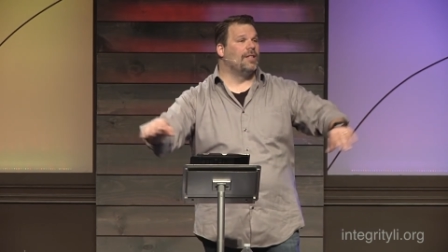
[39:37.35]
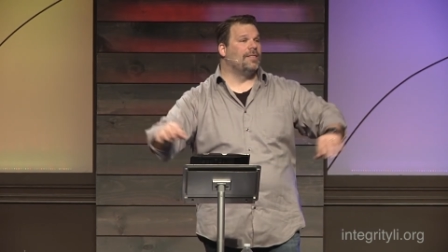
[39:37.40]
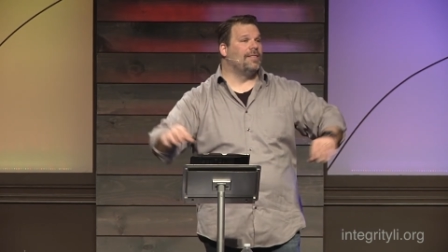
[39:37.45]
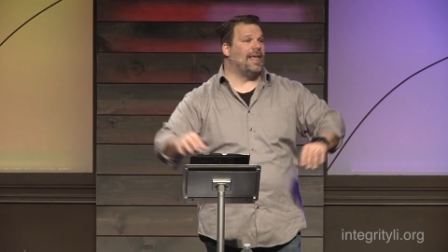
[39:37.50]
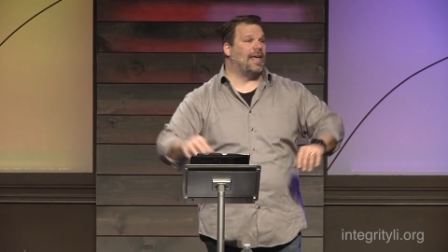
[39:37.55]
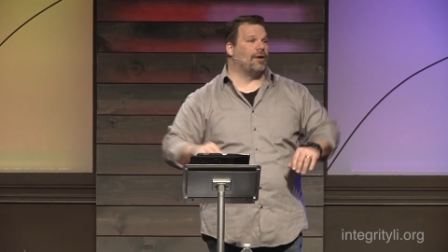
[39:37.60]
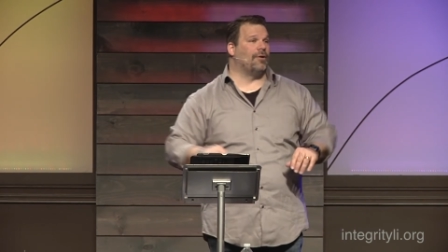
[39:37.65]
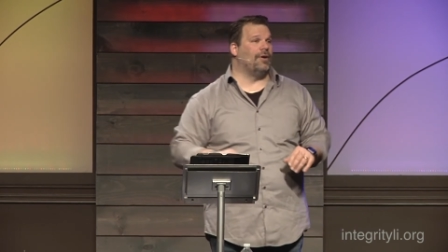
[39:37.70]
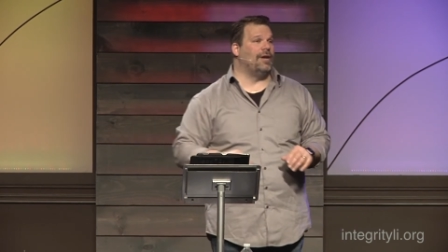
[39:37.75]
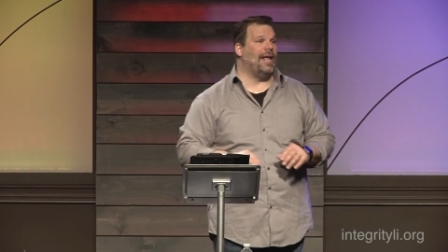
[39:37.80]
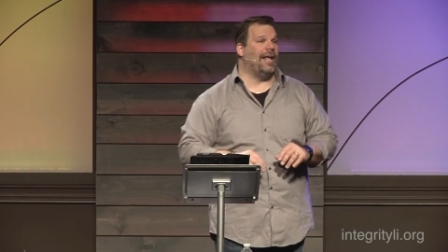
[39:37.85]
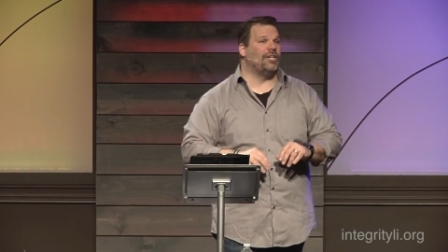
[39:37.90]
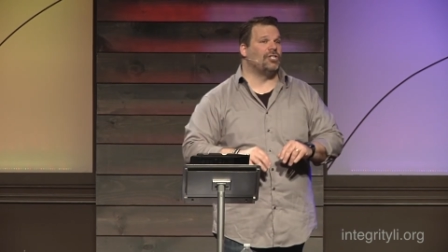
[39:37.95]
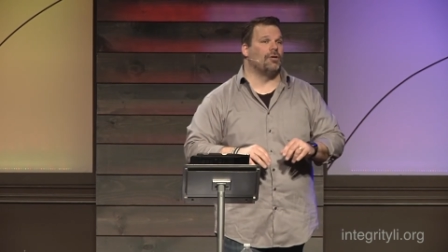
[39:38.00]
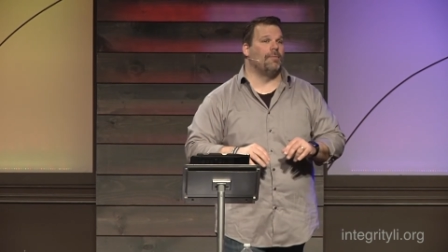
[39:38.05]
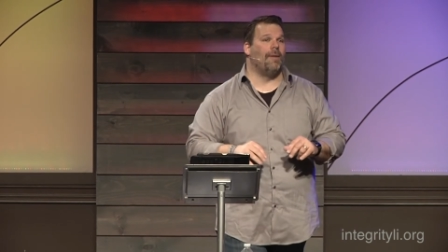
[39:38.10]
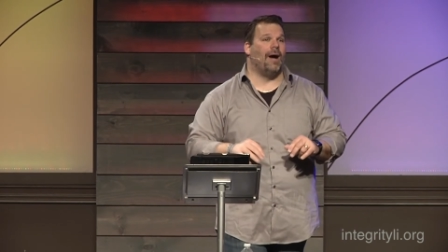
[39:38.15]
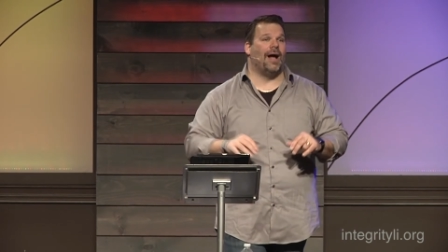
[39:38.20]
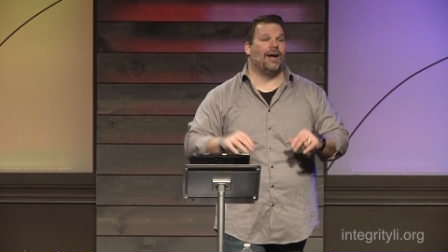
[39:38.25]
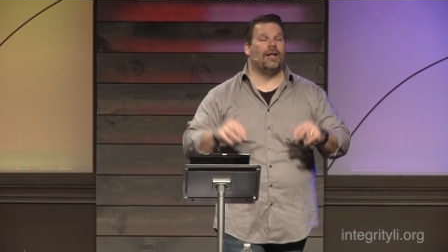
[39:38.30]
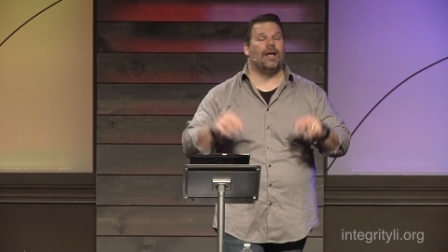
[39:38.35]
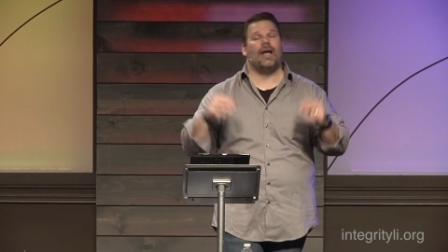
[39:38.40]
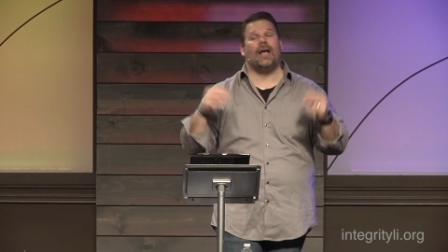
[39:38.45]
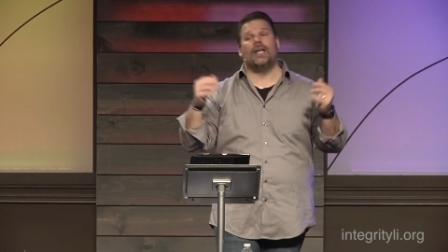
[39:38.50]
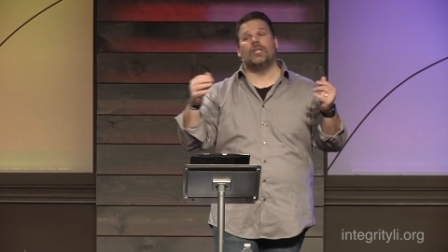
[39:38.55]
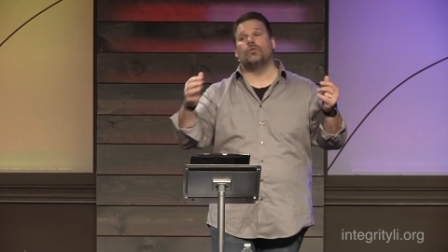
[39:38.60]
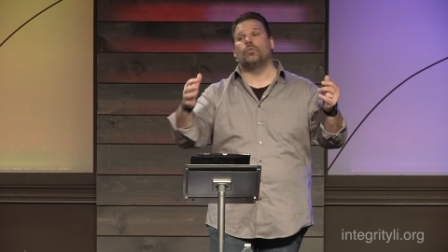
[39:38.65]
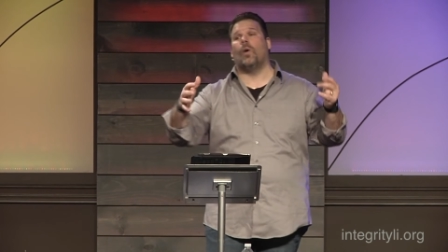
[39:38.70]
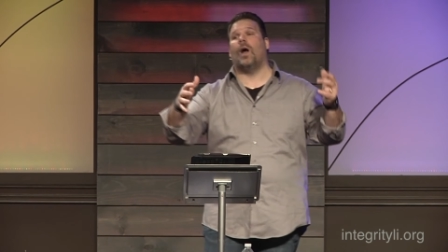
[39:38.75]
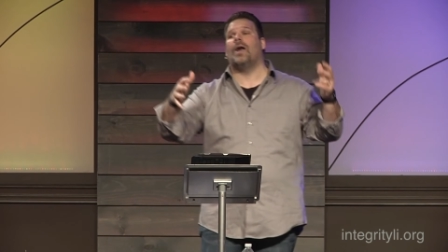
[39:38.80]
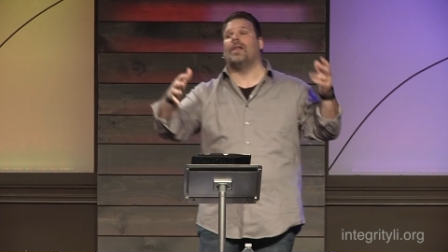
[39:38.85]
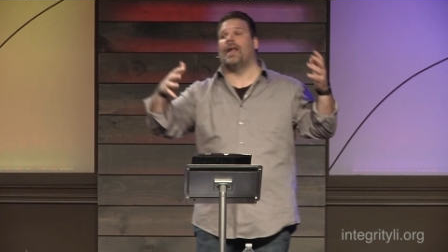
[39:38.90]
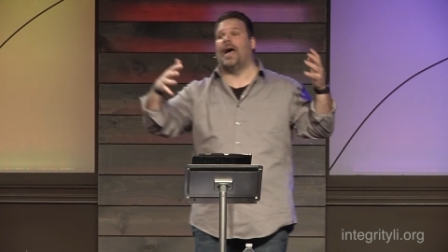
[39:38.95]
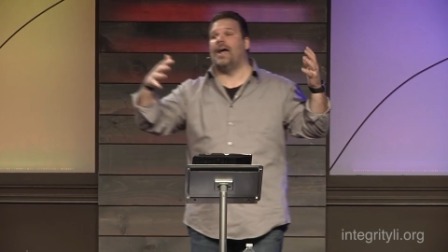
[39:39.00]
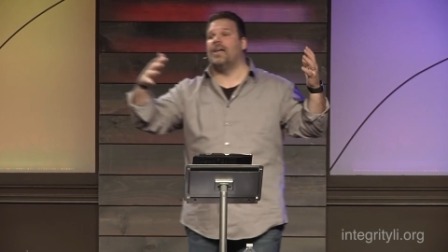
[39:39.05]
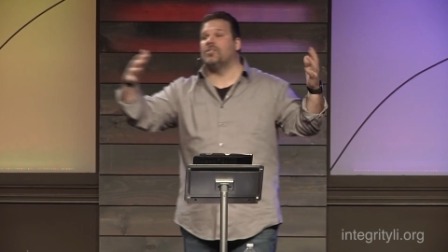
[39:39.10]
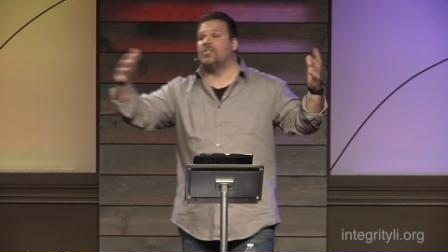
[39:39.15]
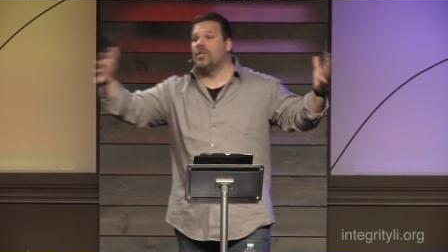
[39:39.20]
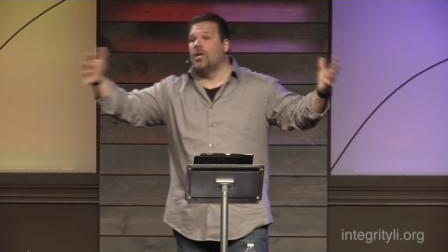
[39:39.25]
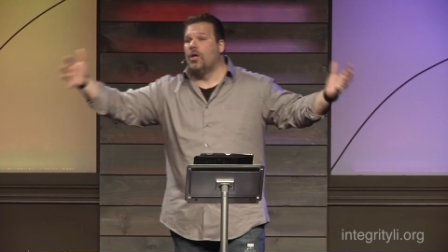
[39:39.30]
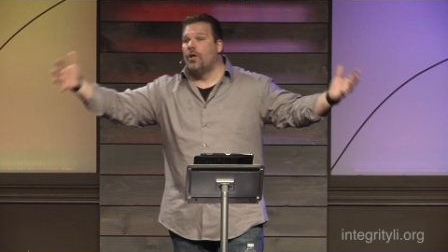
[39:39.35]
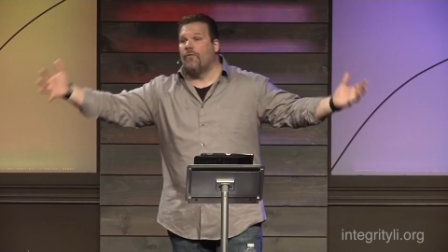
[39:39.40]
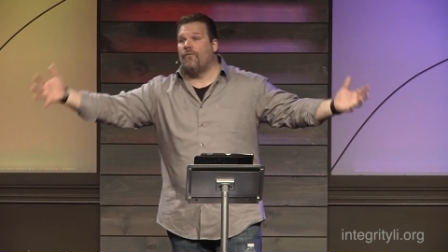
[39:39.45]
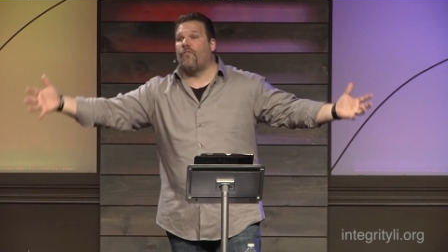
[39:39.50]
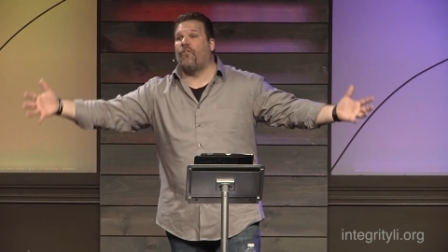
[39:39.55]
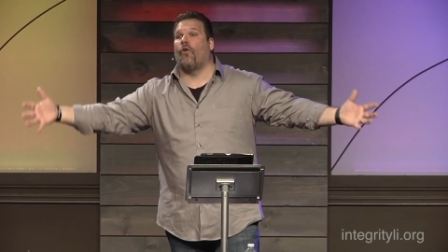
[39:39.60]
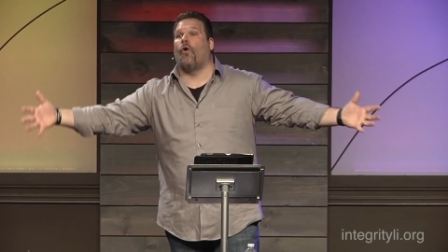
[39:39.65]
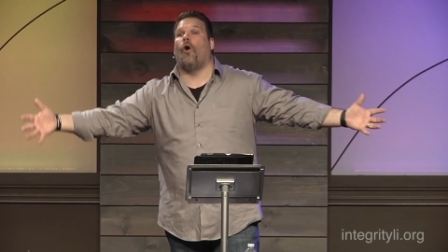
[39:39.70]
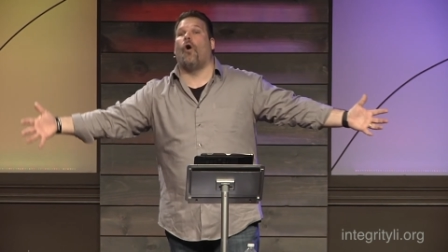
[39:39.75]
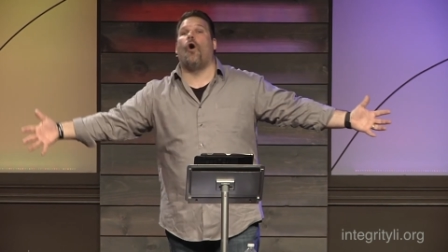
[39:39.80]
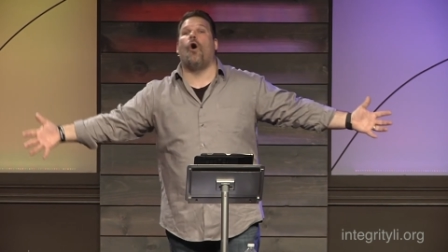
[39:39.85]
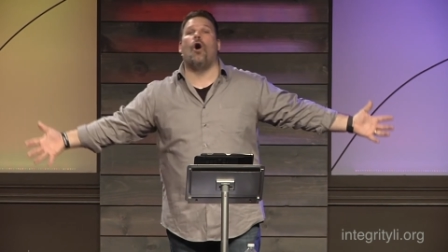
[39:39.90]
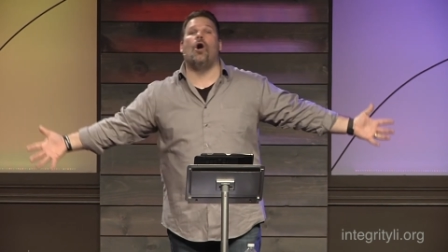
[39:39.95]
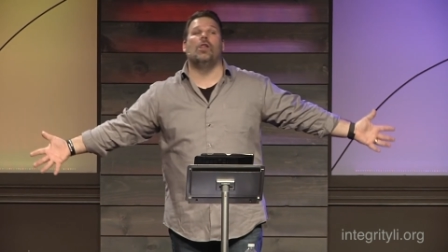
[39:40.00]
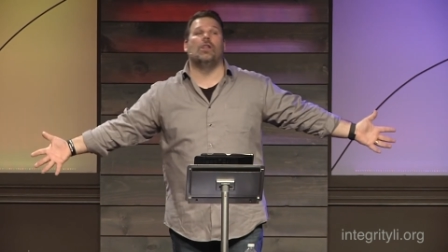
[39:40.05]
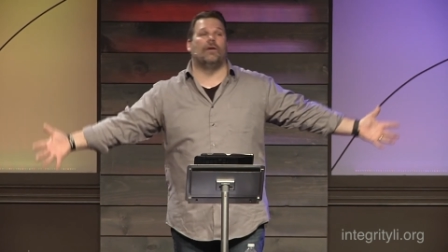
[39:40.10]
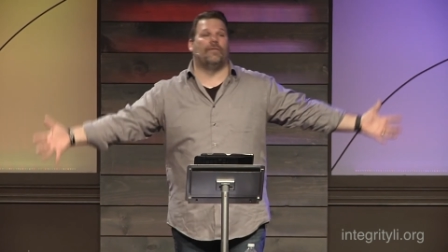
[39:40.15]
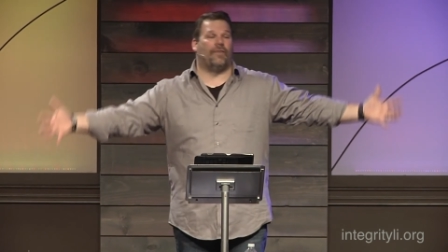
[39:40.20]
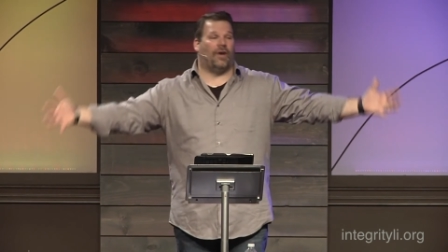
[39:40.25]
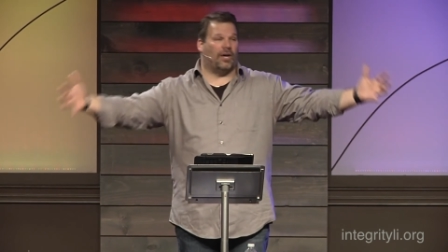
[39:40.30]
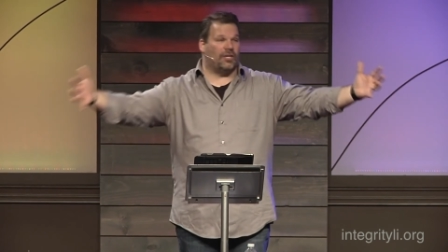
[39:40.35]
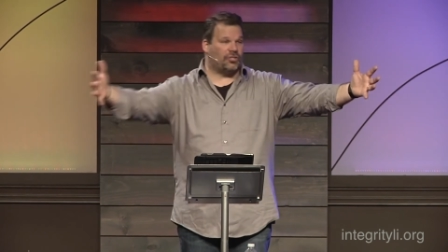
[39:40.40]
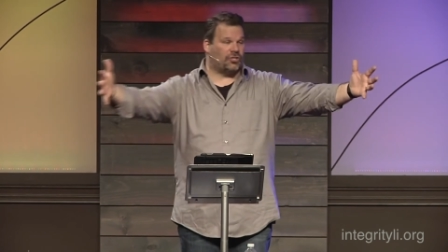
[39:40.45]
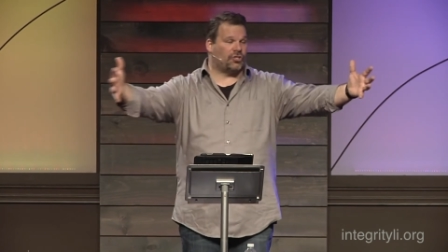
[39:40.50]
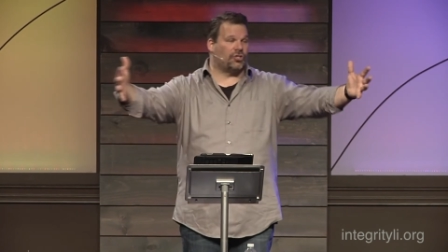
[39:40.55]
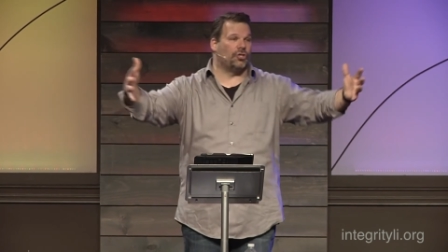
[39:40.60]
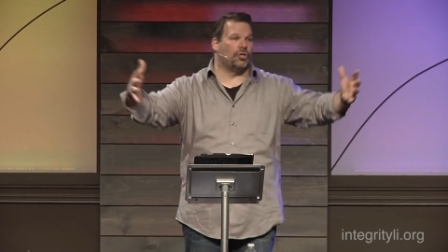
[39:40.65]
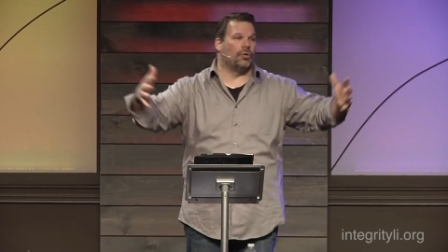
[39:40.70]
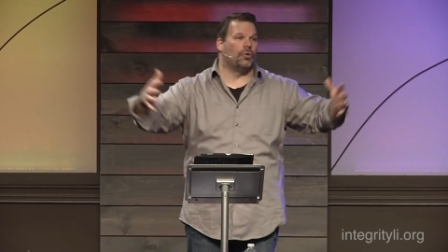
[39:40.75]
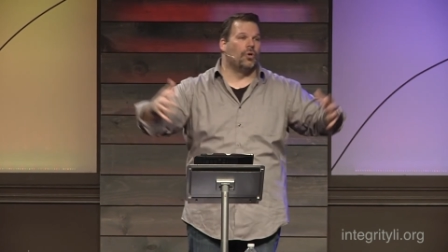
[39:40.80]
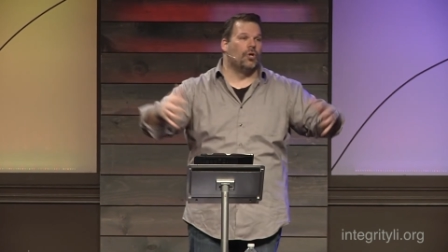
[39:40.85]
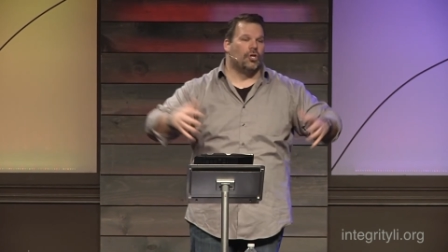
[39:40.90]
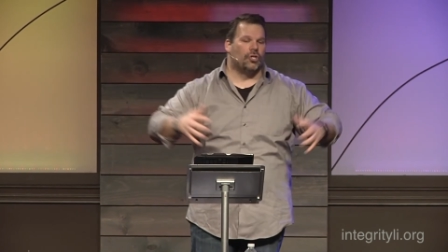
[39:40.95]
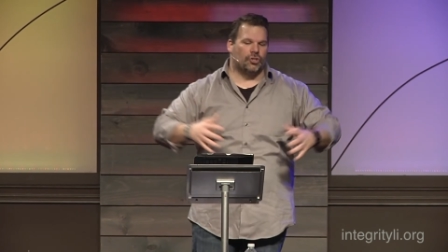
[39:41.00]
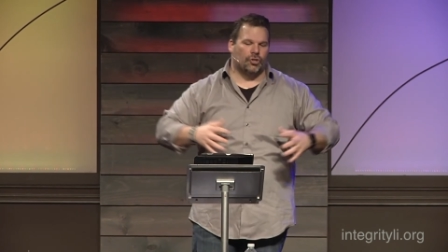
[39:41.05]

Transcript: that are in Asia Minor as well well as for all of us to,